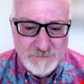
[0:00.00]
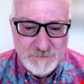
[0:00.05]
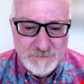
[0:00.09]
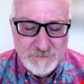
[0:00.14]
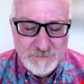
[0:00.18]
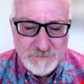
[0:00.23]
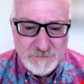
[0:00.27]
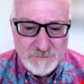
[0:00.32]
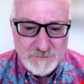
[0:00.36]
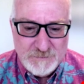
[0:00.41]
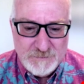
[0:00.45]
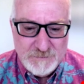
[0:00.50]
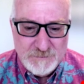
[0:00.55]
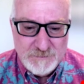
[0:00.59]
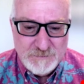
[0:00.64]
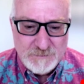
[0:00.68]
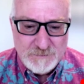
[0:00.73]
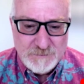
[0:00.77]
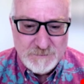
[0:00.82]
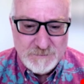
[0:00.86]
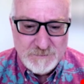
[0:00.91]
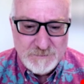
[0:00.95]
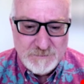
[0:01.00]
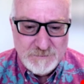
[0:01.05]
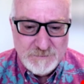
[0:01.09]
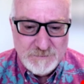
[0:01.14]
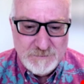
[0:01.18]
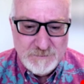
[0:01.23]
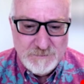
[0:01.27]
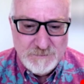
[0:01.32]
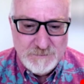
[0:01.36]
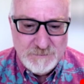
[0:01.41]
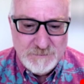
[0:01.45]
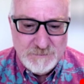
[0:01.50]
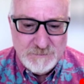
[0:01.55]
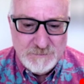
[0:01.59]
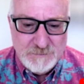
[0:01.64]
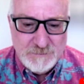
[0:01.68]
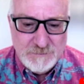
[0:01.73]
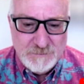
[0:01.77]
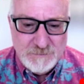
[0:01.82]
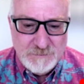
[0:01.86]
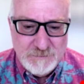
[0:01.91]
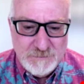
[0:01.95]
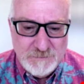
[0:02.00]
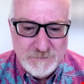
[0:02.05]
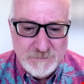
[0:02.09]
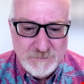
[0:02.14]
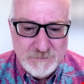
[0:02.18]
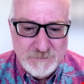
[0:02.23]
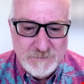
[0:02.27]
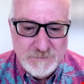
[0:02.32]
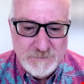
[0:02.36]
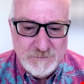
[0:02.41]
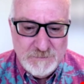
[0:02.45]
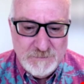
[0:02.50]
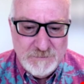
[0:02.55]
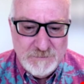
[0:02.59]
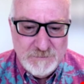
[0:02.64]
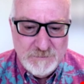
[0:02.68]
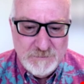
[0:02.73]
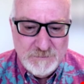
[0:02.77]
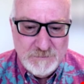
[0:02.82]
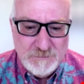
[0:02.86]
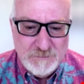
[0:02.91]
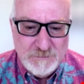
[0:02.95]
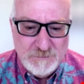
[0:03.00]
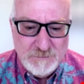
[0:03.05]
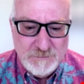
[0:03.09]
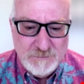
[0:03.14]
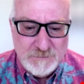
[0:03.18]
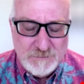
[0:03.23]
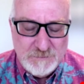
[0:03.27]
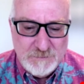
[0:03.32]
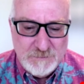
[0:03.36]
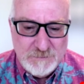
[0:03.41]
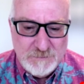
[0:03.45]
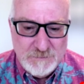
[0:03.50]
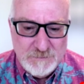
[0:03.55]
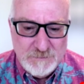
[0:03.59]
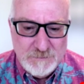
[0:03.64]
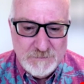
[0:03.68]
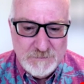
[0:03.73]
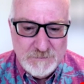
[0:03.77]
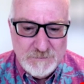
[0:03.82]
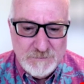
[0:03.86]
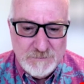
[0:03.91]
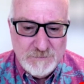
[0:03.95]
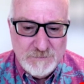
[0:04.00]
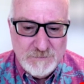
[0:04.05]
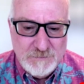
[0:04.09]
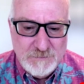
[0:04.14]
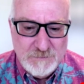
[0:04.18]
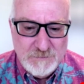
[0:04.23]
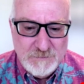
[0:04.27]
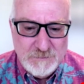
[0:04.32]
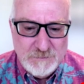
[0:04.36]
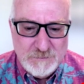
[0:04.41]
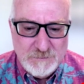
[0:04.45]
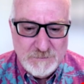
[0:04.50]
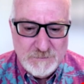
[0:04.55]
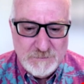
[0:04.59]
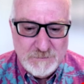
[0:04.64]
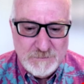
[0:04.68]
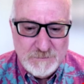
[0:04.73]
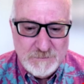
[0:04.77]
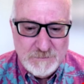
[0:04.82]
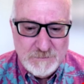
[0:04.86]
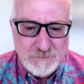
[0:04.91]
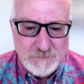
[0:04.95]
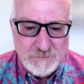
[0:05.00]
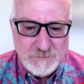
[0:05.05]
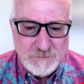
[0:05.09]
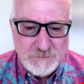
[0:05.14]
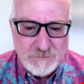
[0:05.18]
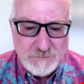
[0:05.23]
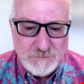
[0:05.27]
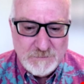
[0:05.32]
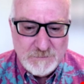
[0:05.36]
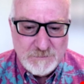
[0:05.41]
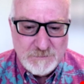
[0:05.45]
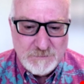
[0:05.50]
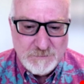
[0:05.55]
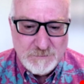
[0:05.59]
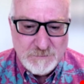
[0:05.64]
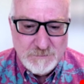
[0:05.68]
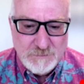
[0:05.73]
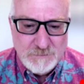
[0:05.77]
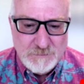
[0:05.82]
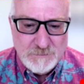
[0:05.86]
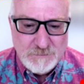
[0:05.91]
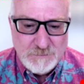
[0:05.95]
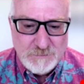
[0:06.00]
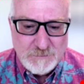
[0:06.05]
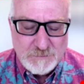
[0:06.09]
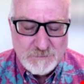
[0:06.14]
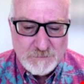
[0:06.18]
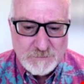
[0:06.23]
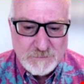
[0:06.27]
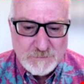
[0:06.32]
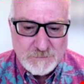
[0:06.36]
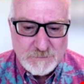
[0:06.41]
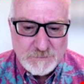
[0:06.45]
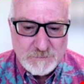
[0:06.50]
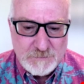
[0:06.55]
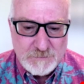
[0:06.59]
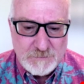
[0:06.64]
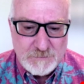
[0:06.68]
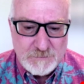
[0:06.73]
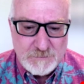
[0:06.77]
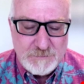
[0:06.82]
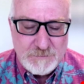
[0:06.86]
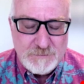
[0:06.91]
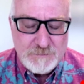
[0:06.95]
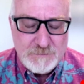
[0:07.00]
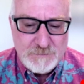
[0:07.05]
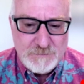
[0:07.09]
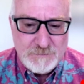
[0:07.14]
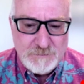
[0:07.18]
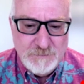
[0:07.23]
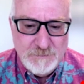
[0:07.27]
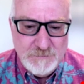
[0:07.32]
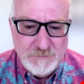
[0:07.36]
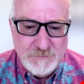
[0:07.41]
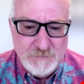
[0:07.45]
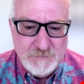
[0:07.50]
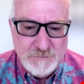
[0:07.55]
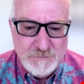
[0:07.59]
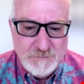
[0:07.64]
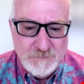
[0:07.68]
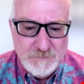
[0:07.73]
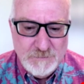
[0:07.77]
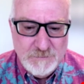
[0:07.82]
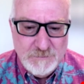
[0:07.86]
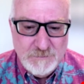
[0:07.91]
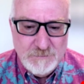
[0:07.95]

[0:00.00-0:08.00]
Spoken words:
(silent)